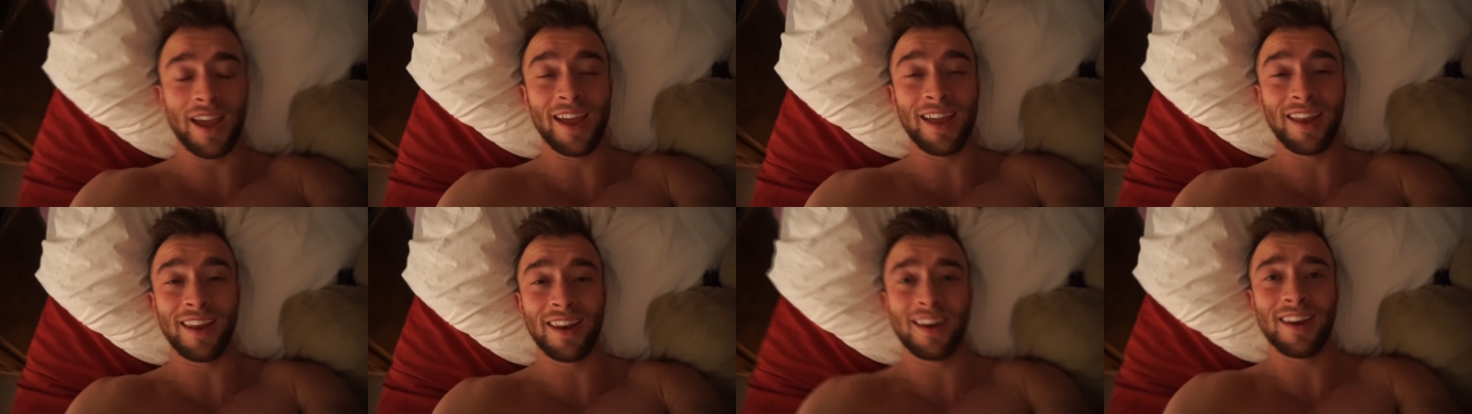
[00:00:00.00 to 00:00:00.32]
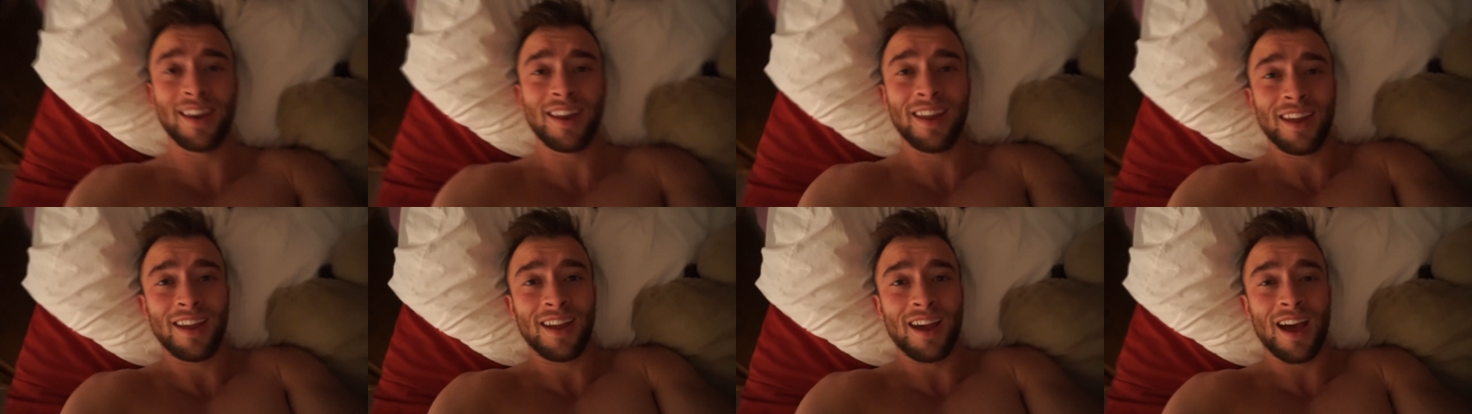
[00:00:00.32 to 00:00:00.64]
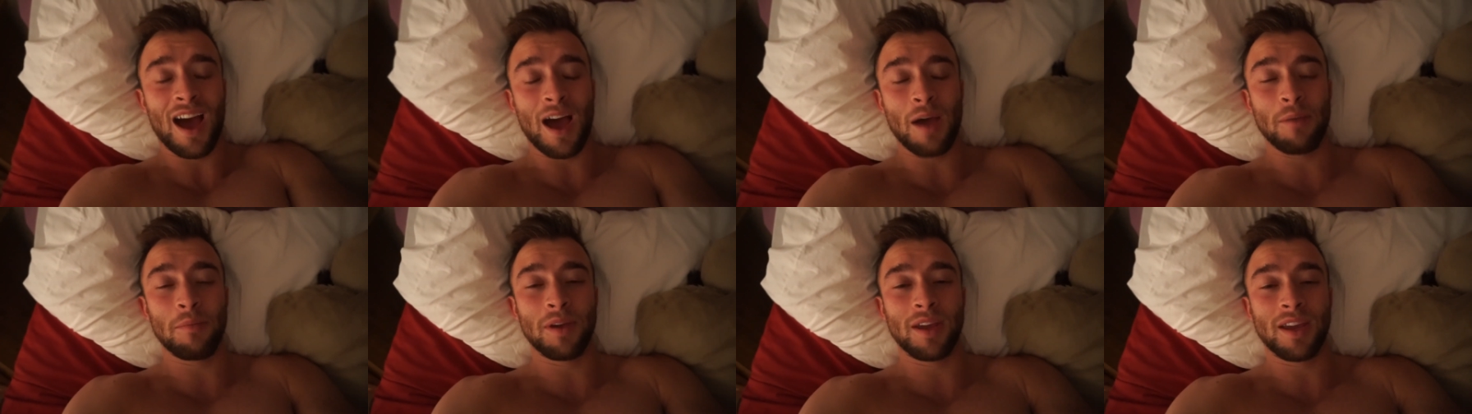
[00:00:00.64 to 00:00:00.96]
And
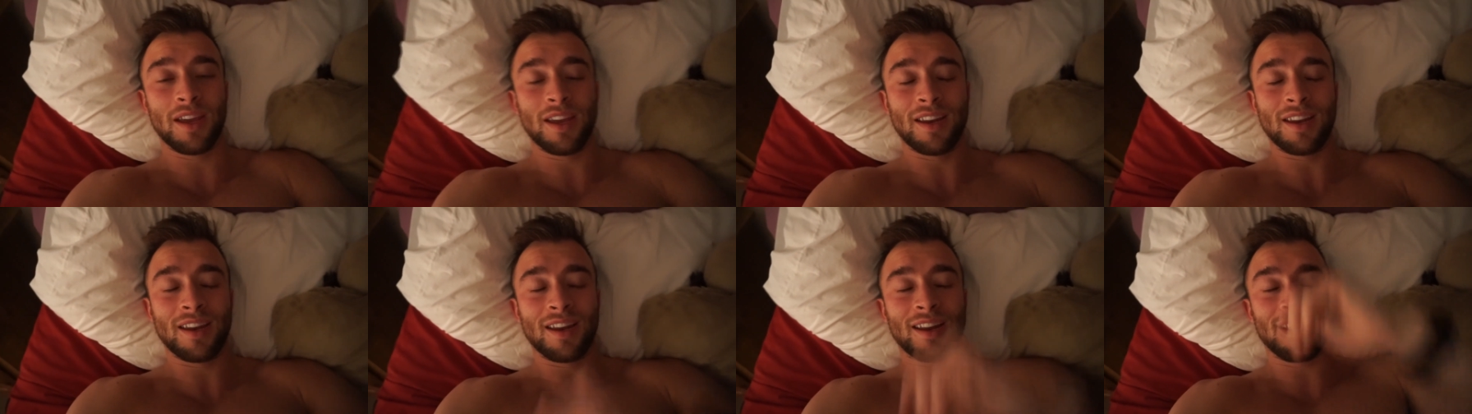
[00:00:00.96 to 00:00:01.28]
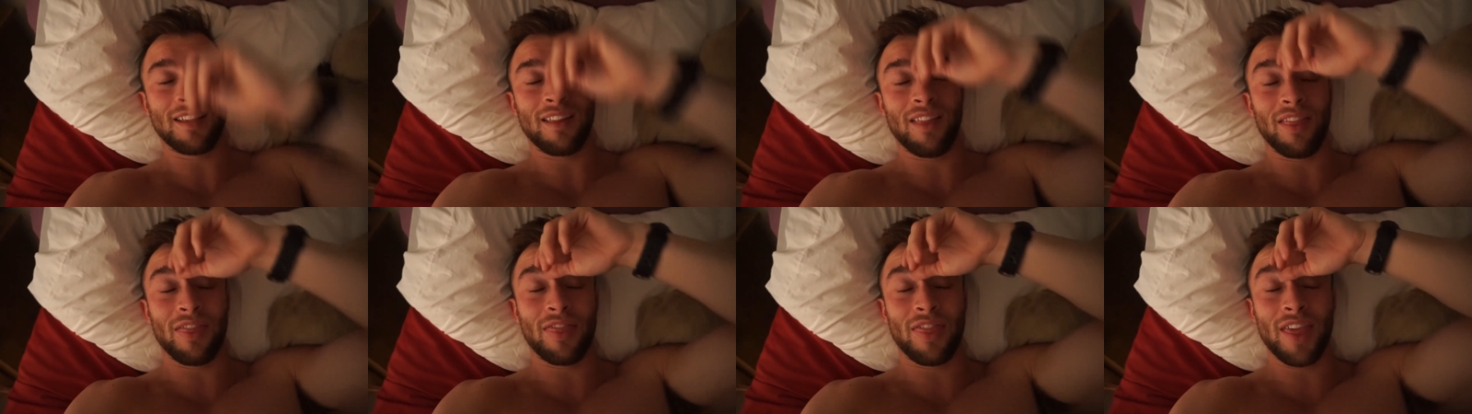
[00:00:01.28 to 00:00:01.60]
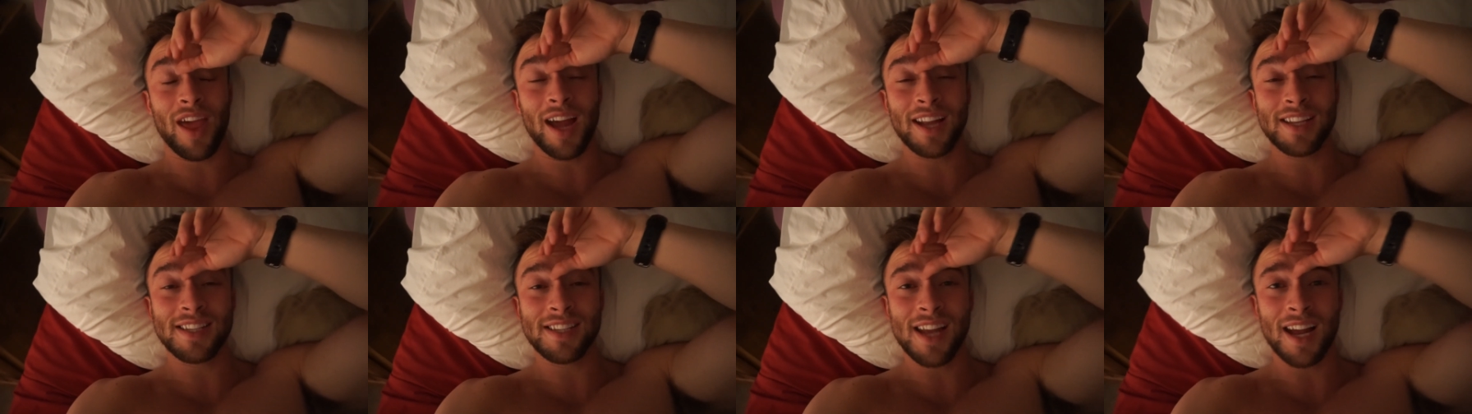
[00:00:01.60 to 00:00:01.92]
I mean,
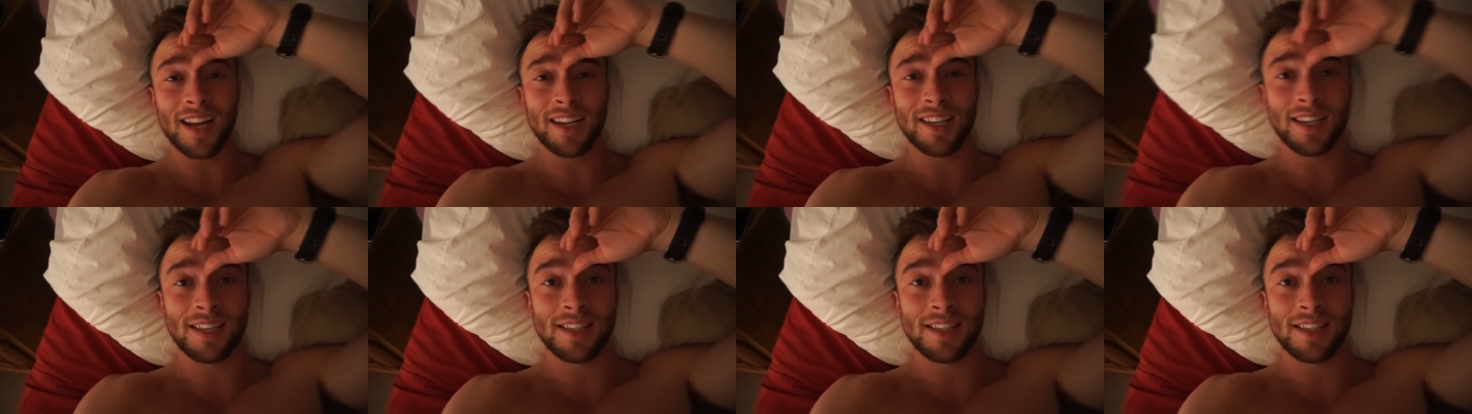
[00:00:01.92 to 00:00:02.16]
that's not